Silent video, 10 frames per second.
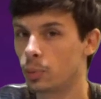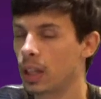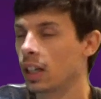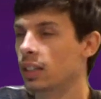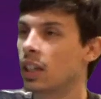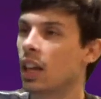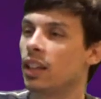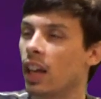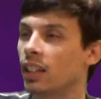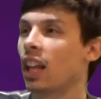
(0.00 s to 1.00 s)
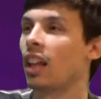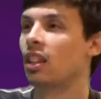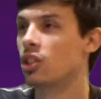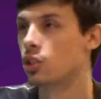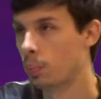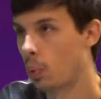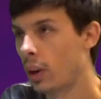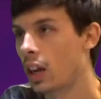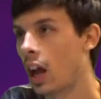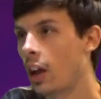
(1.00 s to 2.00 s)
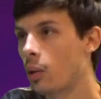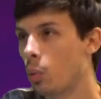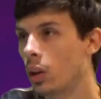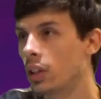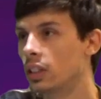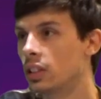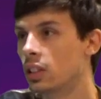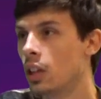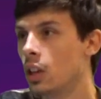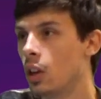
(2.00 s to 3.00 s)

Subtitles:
Because, yes, at this point, I was